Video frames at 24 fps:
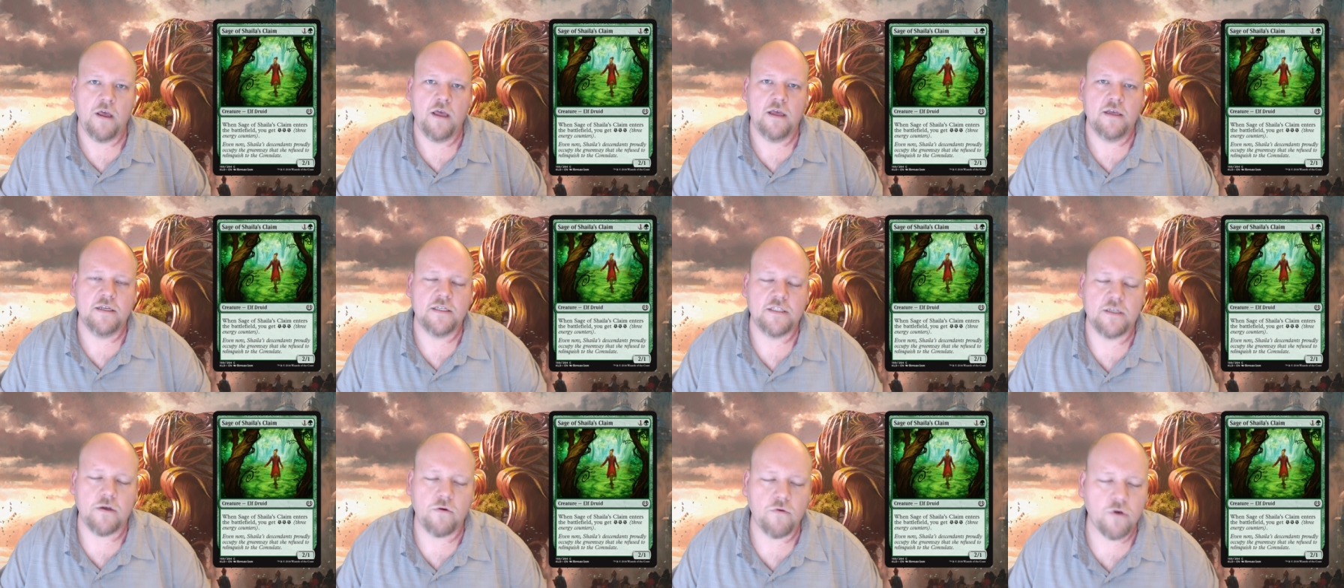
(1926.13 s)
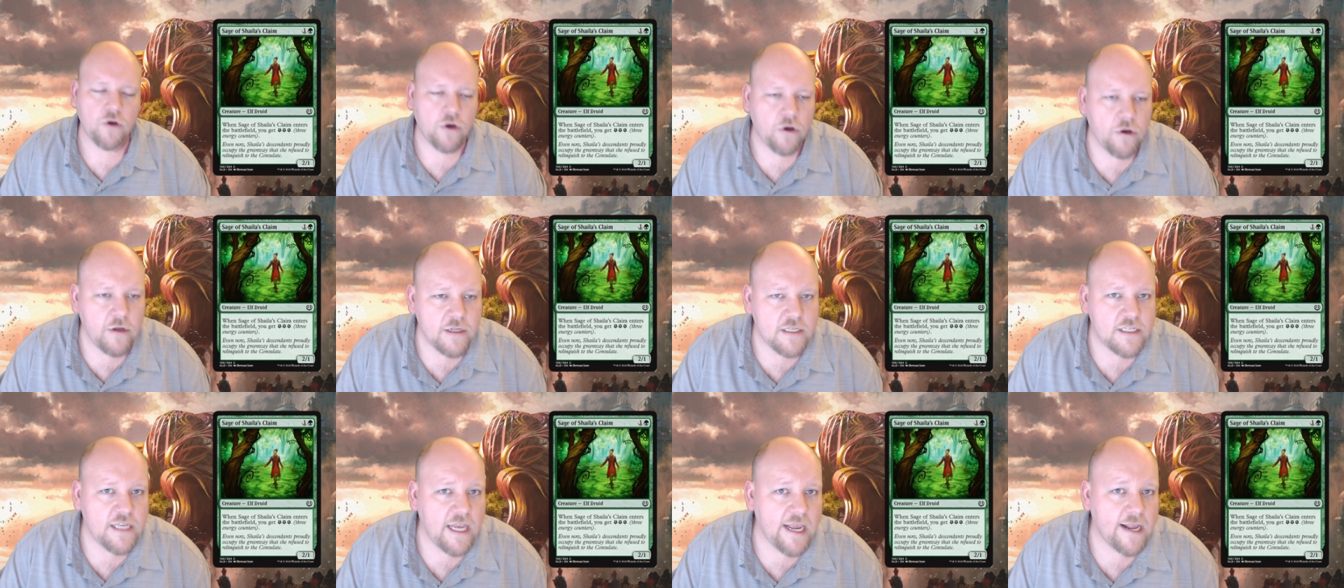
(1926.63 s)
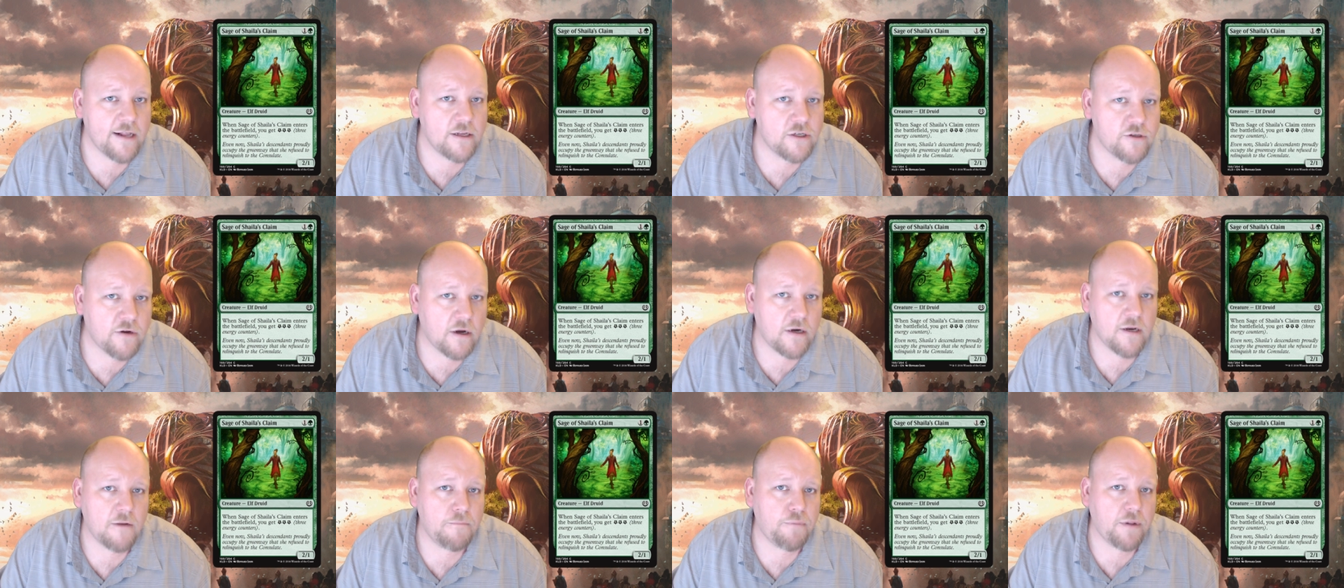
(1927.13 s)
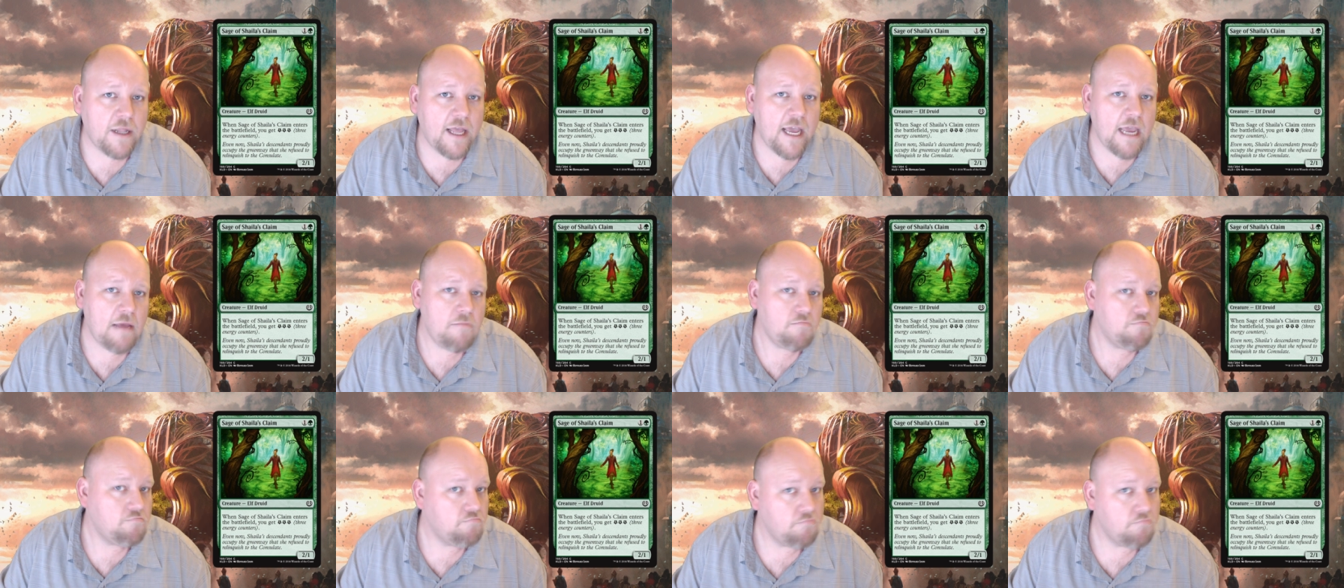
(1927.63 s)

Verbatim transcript: So could see constructed play,